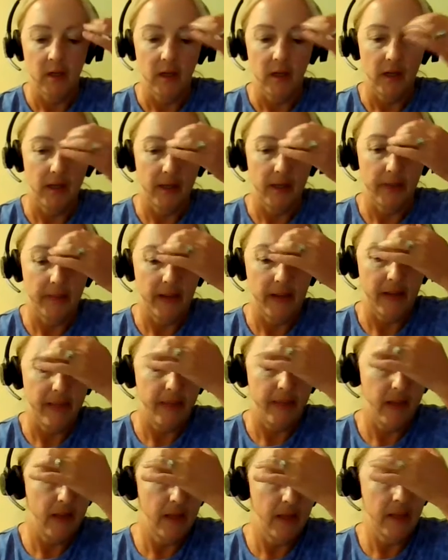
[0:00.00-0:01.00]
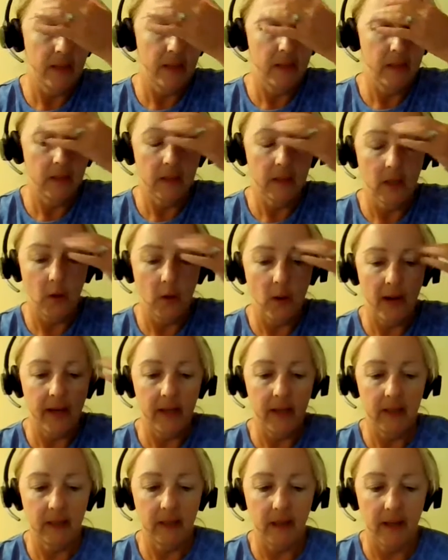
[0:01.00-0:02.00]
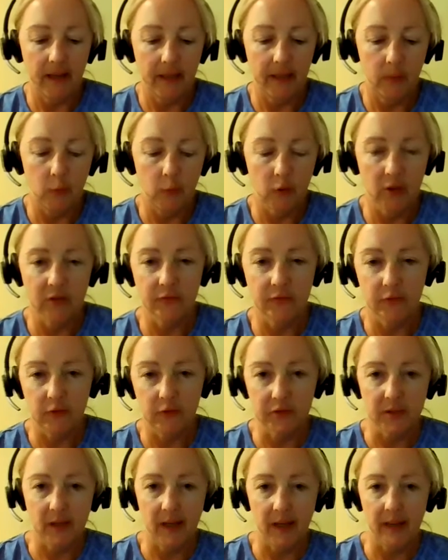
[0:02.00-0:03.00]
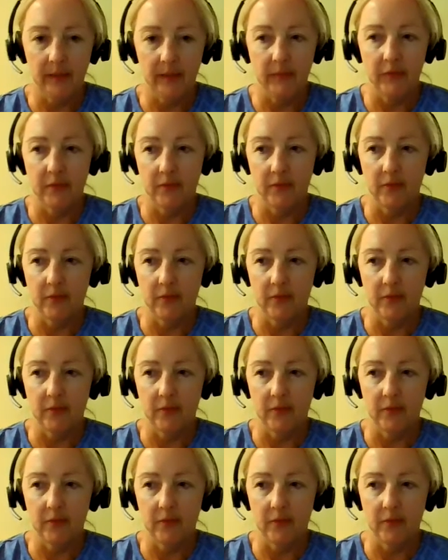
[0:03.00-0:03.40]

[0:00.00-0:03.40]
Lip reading: And then I worked full time